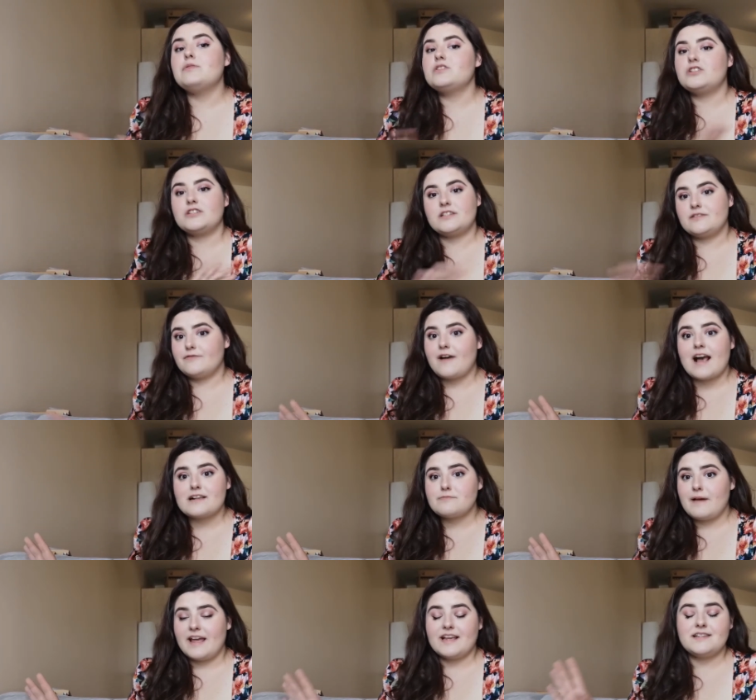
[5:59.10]
was just
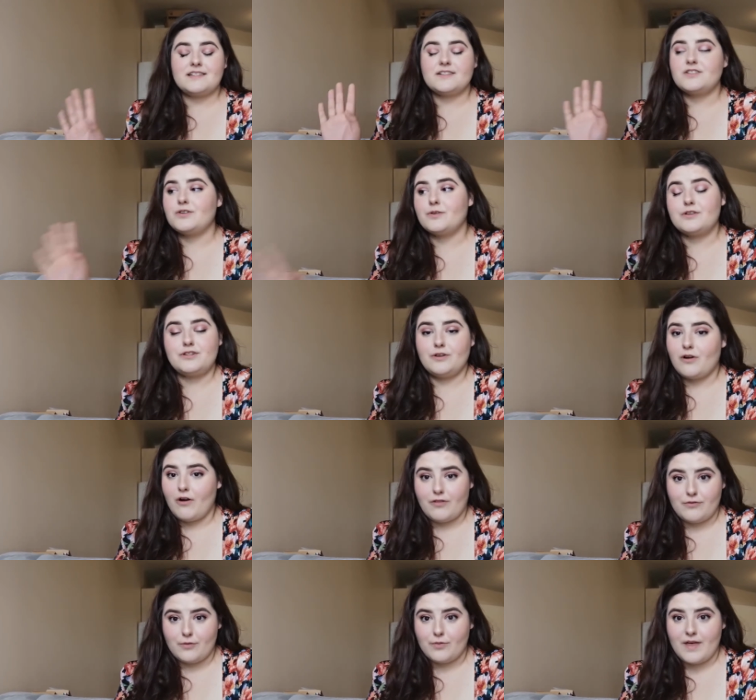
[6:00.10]
fast paced as soon as you
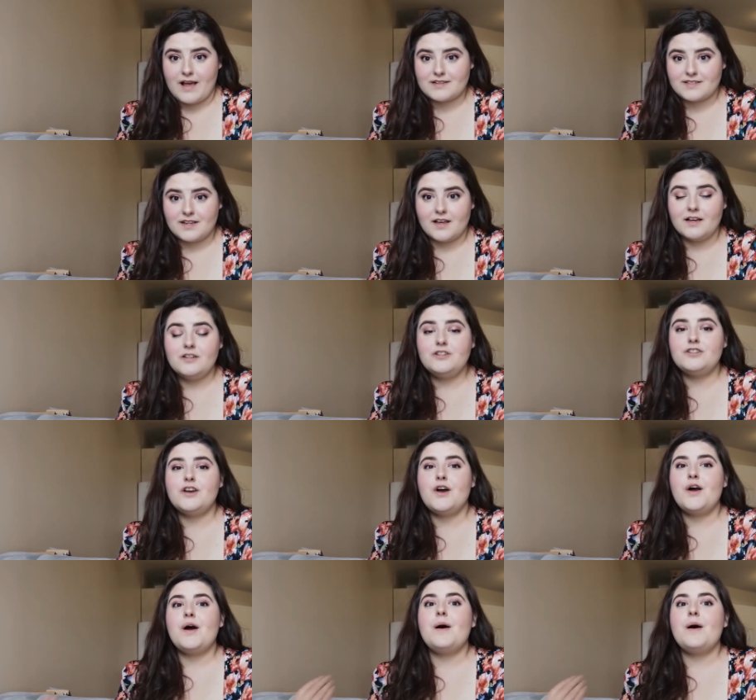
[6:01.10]
got through that sludge,